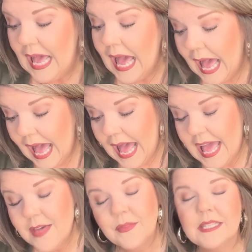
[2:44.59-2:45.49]
I
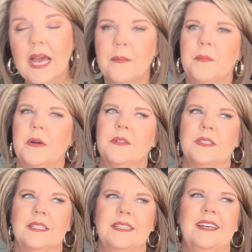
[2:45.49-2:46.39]
am the type of
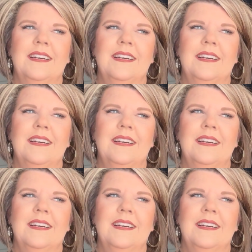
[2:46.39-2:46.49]
person